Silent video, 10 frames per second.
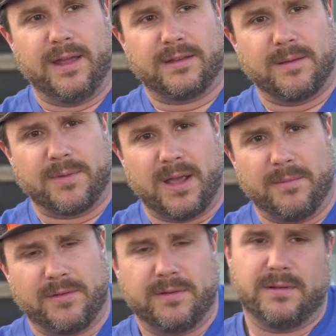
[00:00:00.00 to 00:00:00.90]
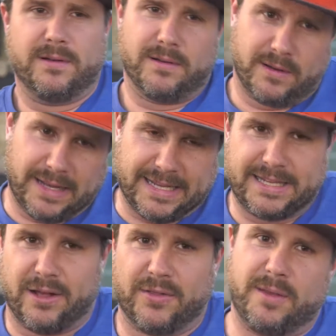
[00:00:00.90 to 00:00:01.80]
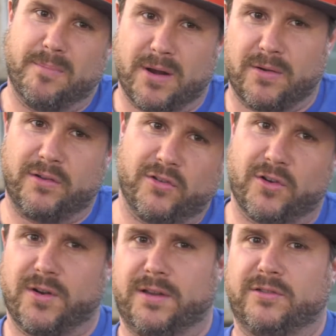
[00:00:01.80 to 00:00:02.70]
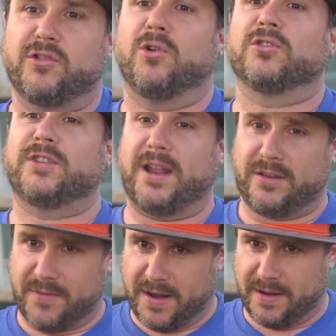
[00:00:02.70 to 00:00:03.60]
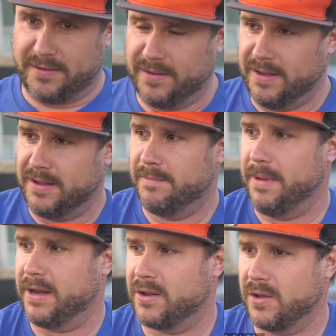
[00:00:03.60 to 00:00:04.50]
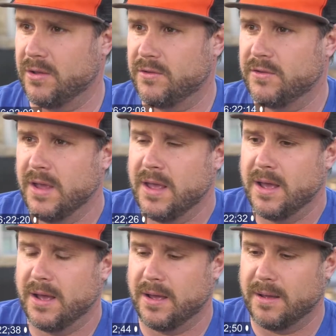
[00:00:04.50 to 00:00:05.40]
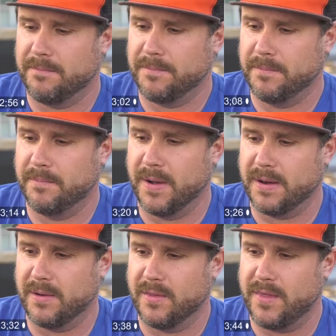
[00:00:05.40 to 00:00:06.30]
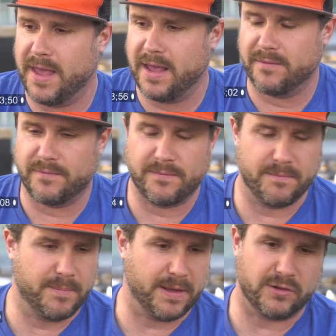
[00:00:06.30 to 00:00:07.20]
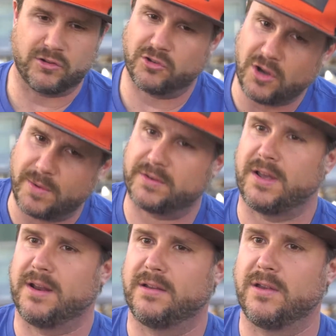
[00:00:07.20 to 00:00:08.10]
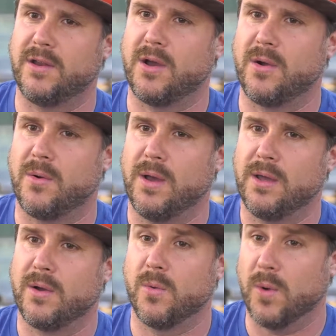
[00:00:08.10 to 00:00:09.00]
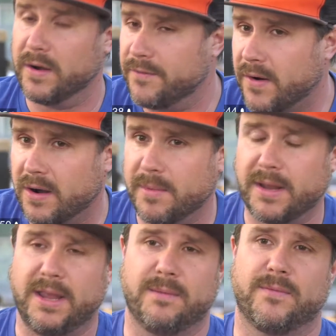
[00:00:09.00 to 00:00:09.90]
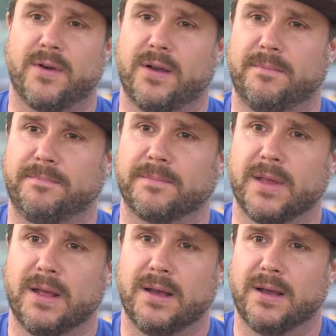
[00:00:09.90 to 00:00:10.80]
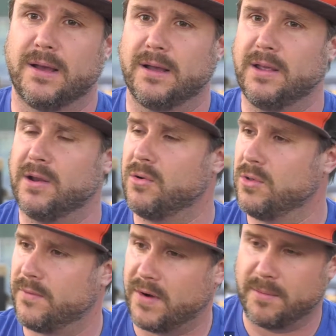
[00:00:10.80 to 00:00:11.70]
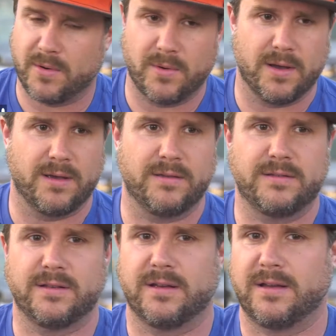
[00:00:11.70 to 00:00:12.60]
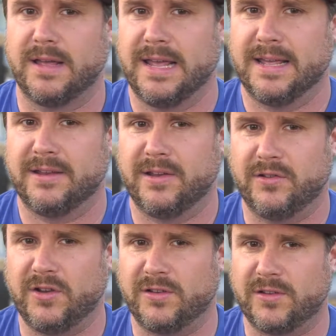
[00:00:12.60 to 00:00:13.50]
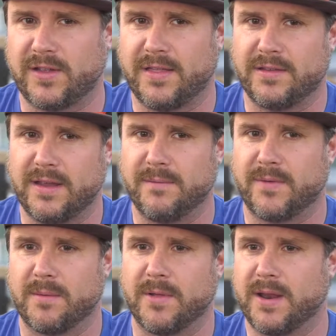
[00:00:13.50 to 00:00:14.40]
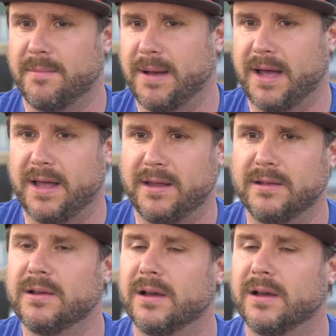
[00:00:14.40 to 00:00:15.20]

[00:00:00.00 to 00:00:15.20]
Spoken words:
sometimes less healthy, buttery, sugary, soul satisfying baked goods, but they have been so excited to know what farm it came from, who the farmer was. Geez, is that the same farmer that I buy